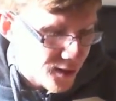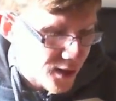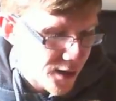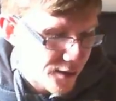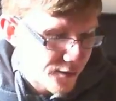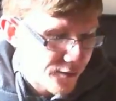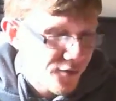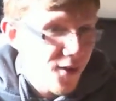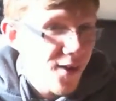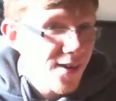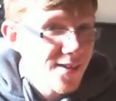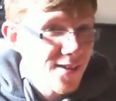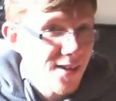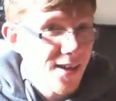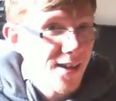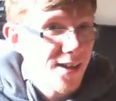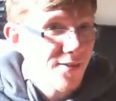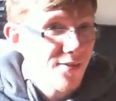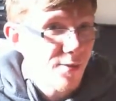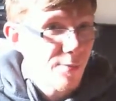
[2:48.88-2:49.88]
and
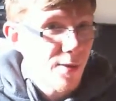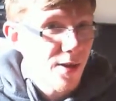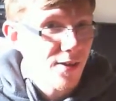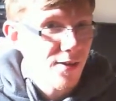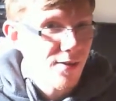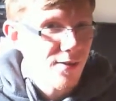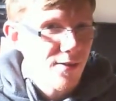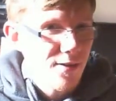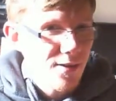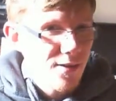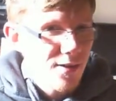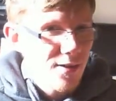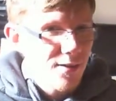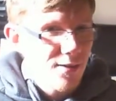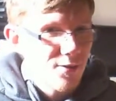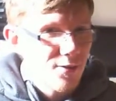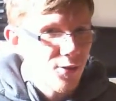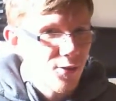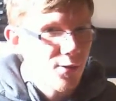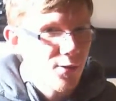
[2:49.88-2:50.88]
finally for my
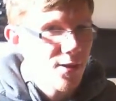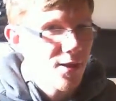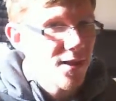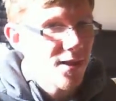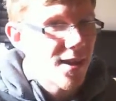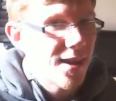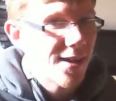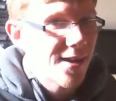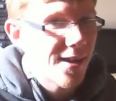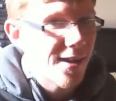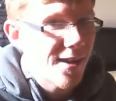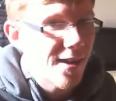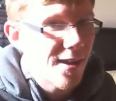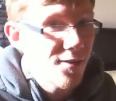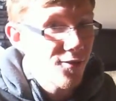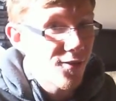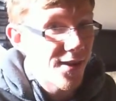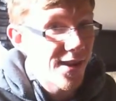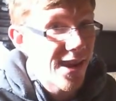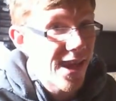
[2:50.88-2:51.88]
Unity deck, I
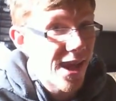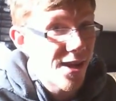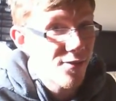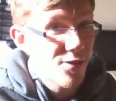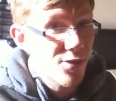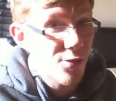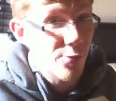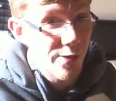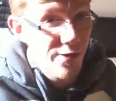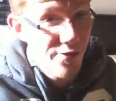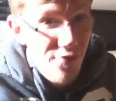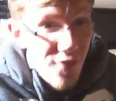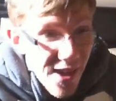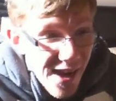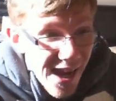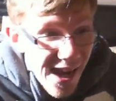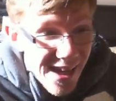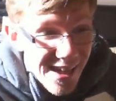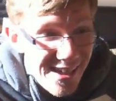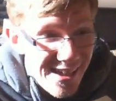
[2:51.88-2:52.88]
finally have 3
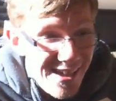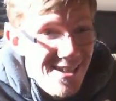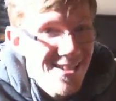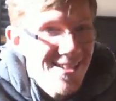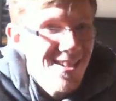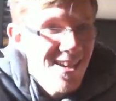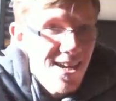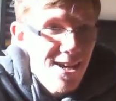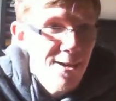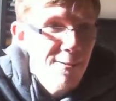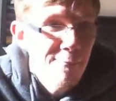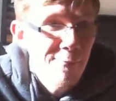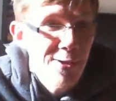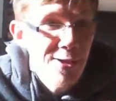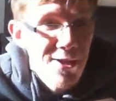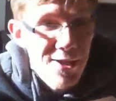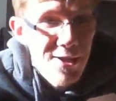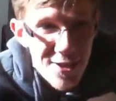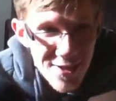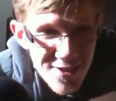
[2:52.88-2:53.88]
Phalanx,
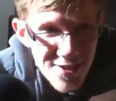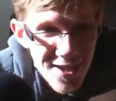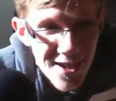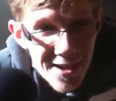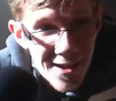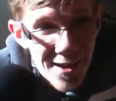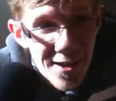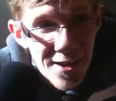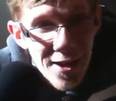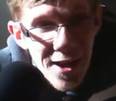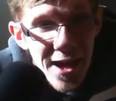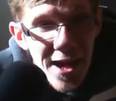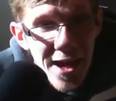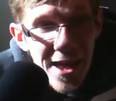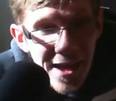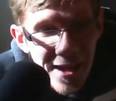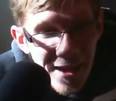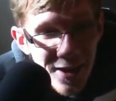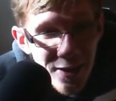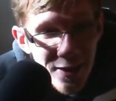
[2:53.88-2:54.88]
because
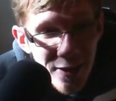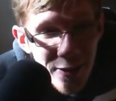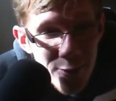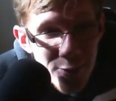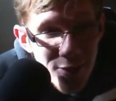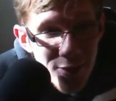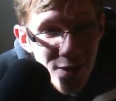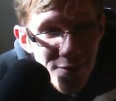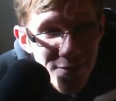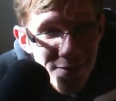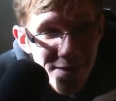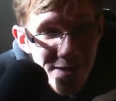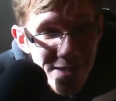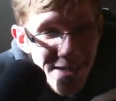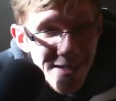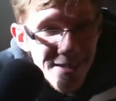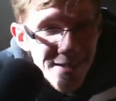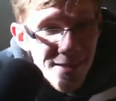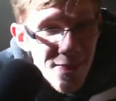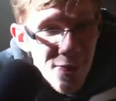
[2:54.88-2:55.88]
heck knows I
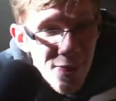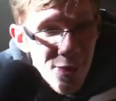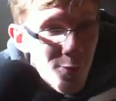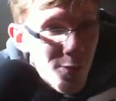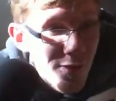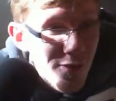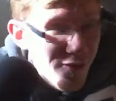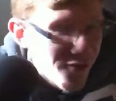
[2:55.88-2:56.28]
needed 3